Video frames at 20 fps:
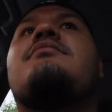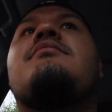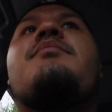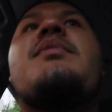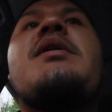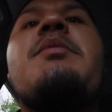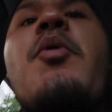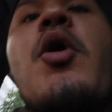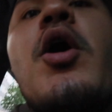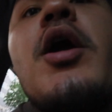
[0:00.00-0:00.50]

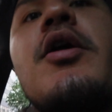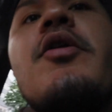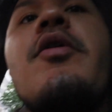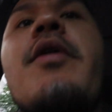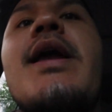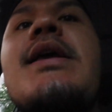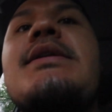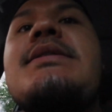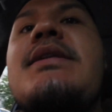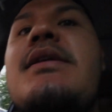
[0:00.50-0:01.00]
People are
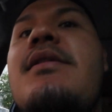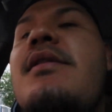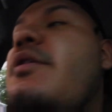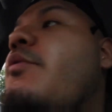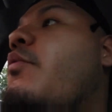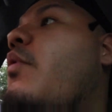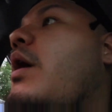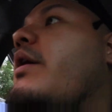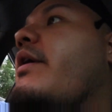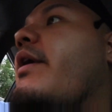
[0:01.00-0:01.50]
crazy. They
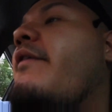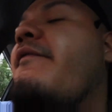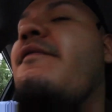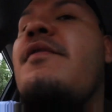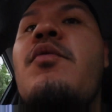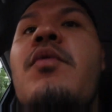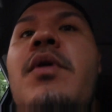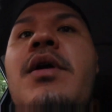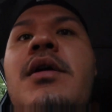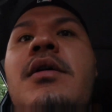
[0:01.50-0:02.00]
walk
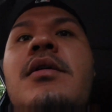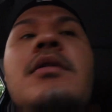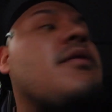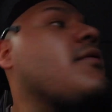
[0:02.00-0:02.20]
everywhere.